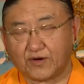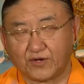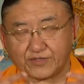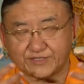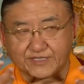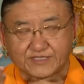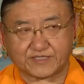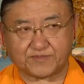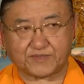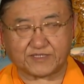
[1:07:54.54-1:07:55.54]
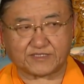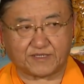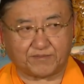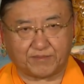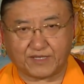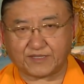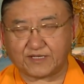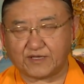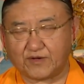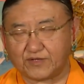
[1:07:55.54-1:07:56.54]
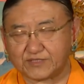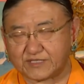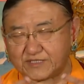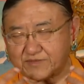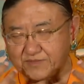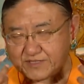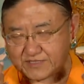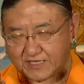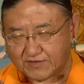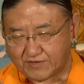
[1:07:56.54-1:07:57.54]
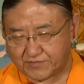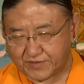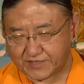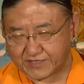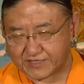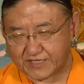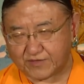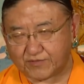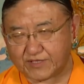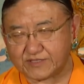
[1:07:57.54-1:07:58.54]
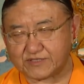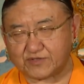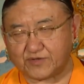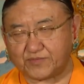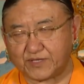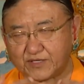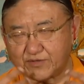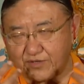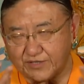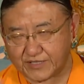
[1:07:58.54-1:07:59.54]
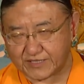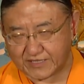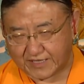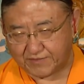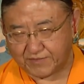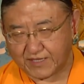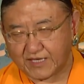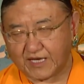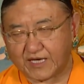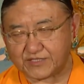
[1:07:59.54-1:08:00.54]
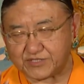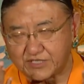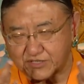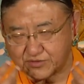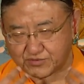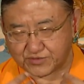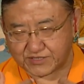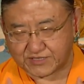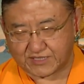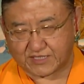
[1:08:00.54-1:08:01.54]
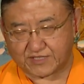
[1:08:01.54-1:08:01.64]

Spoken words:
all sentient beings are mother, all sentient beings are our very dear ones, so ignoring them and just to seek